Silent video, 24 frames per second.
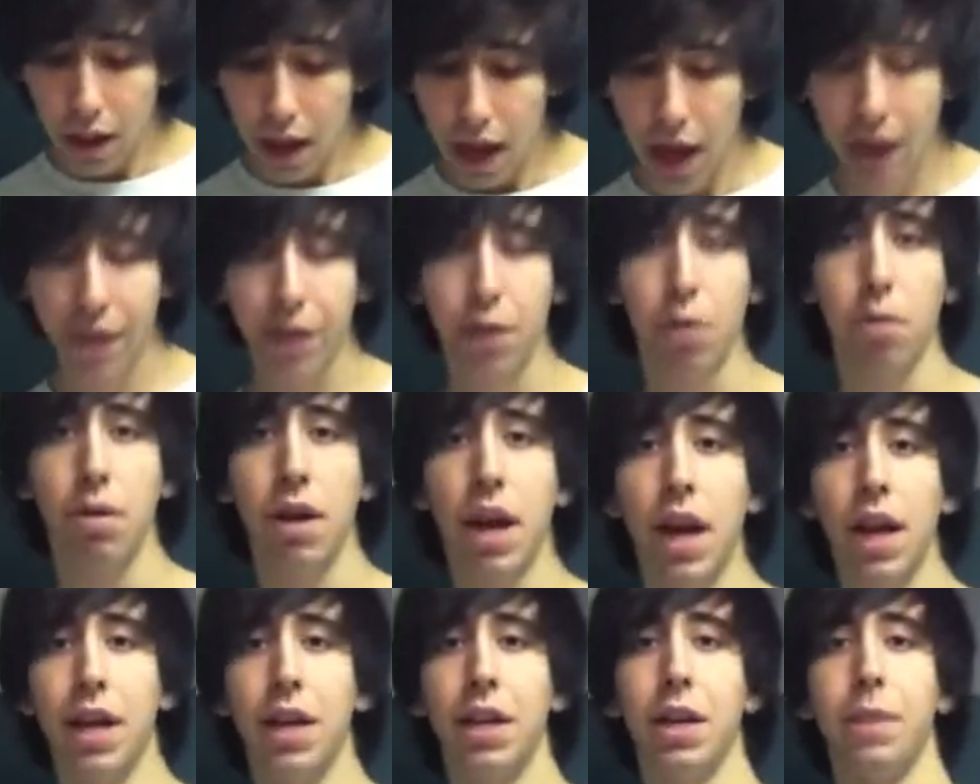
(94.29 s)
And they're
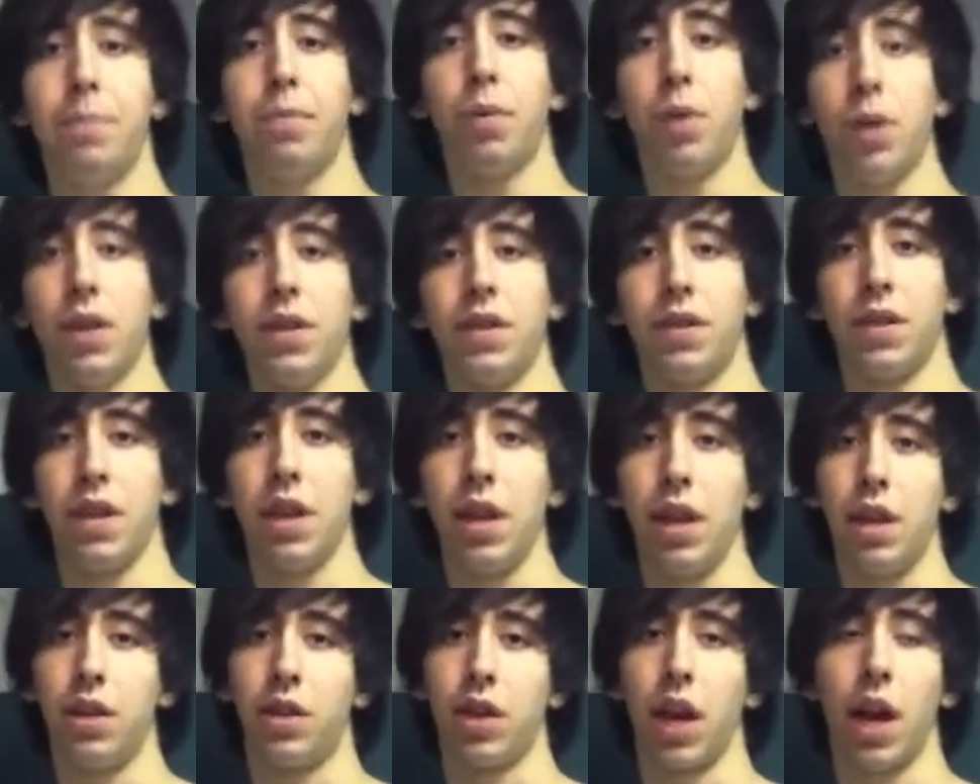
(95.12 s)
90 points
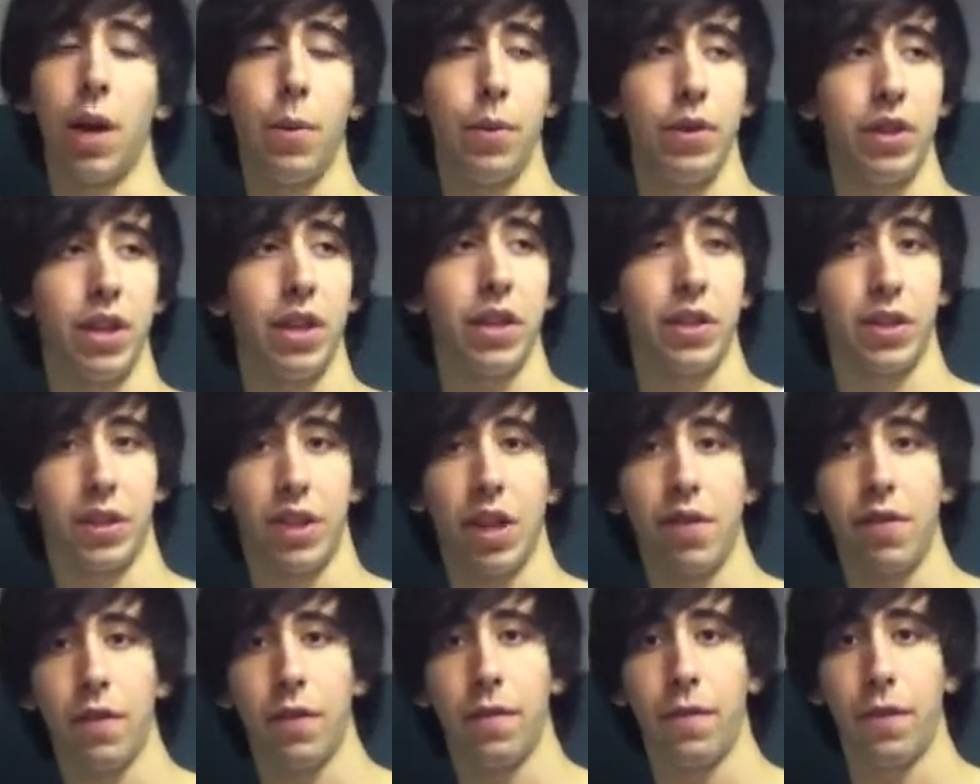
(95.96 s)
each. I was at a
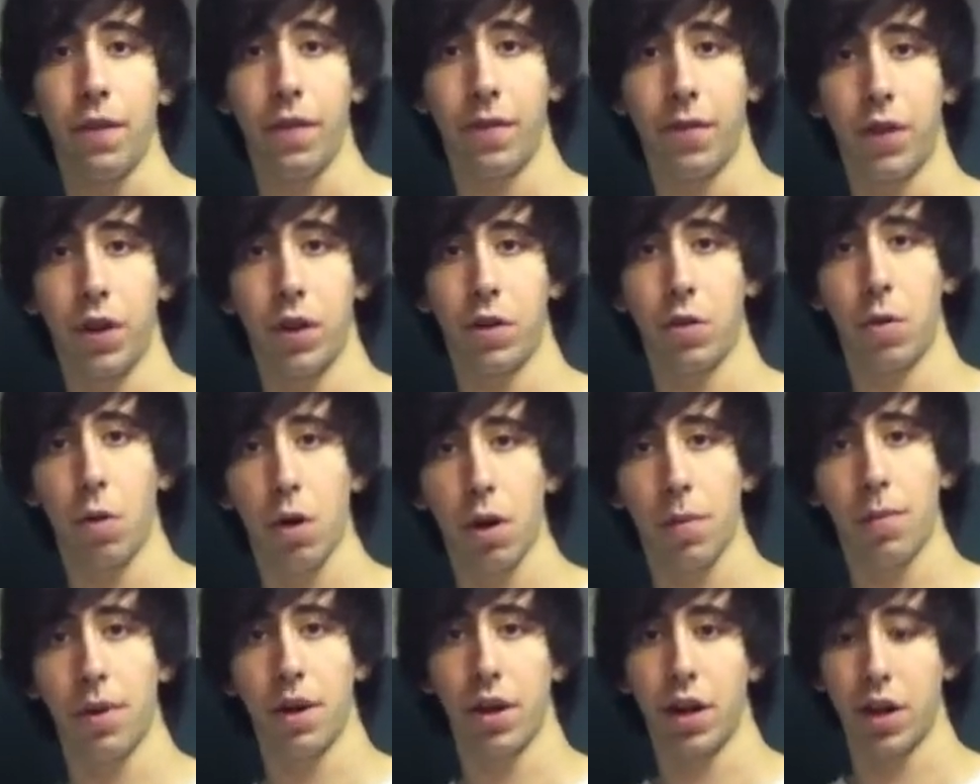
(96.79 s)
750
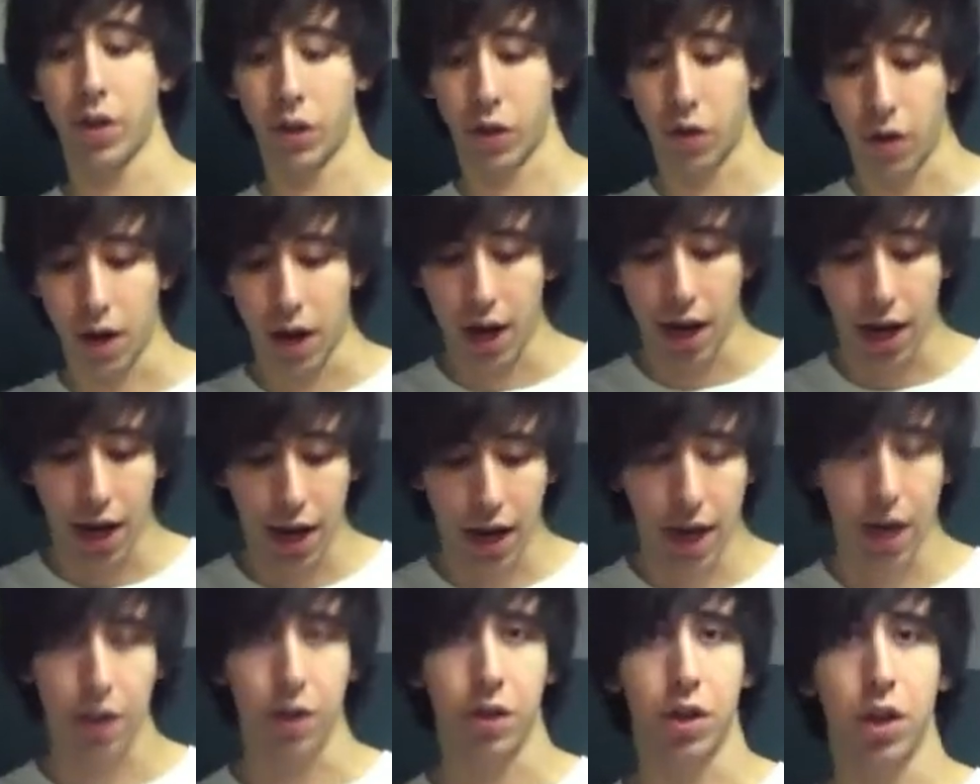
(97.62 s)
tournament yesterday and I
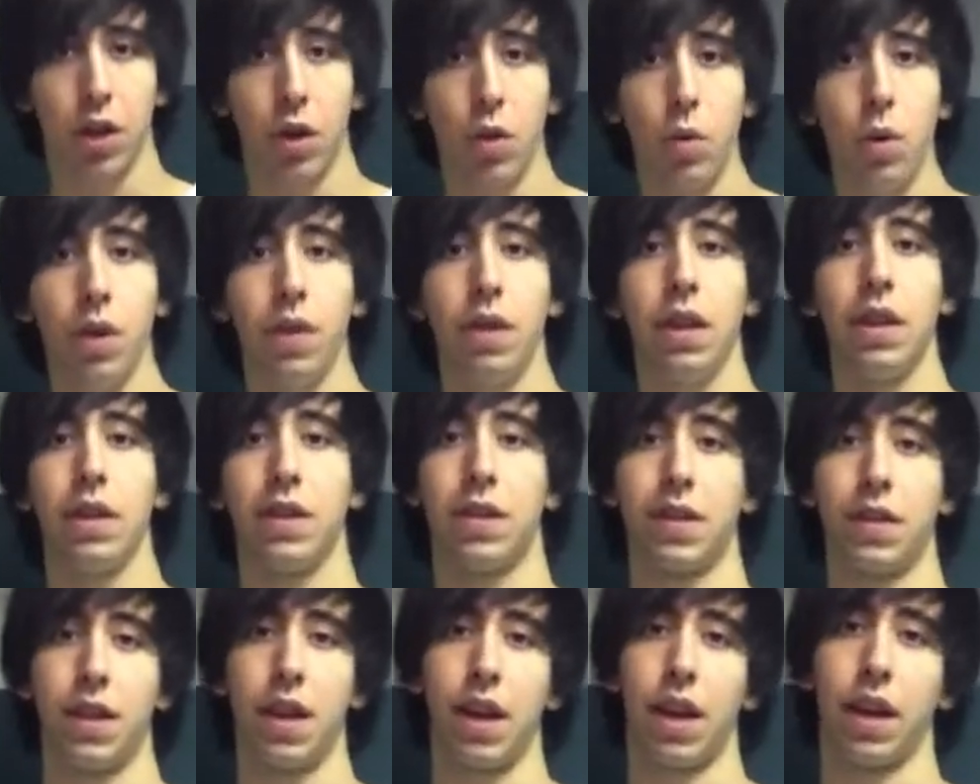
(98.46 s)
had 2 of
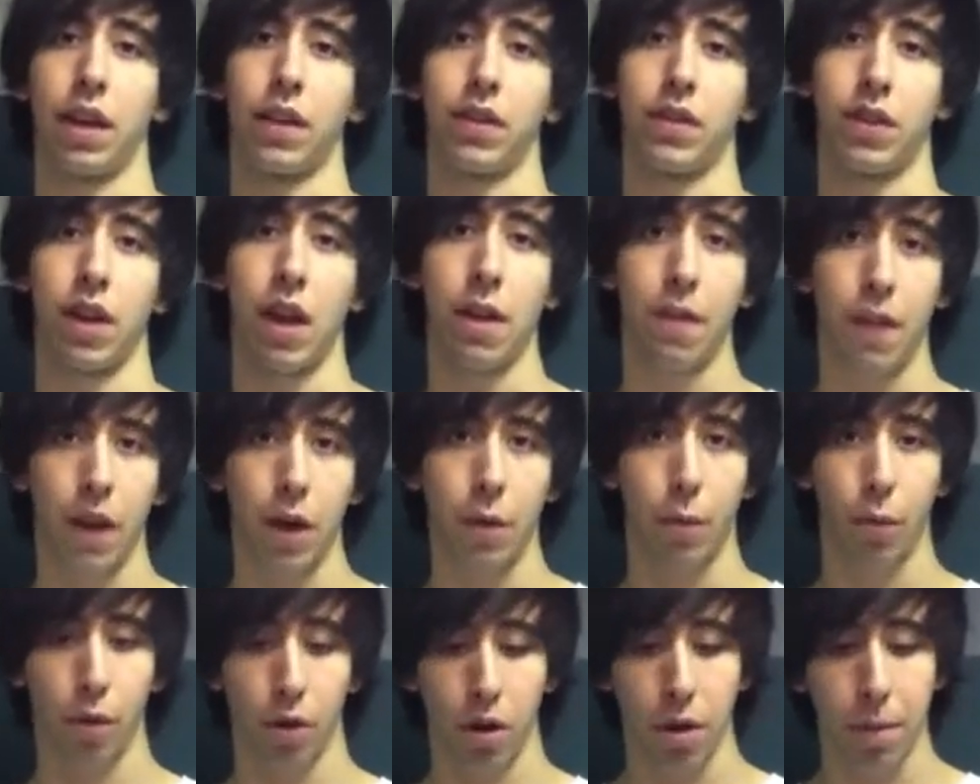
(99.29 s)
these things, and they
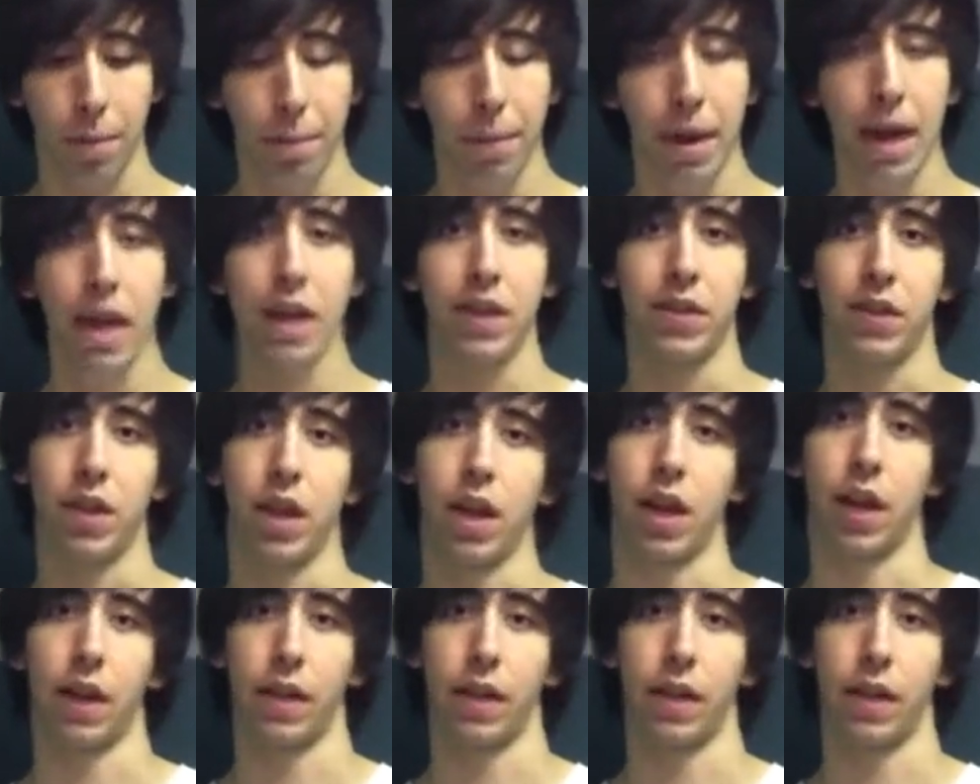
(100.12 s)
were amazing.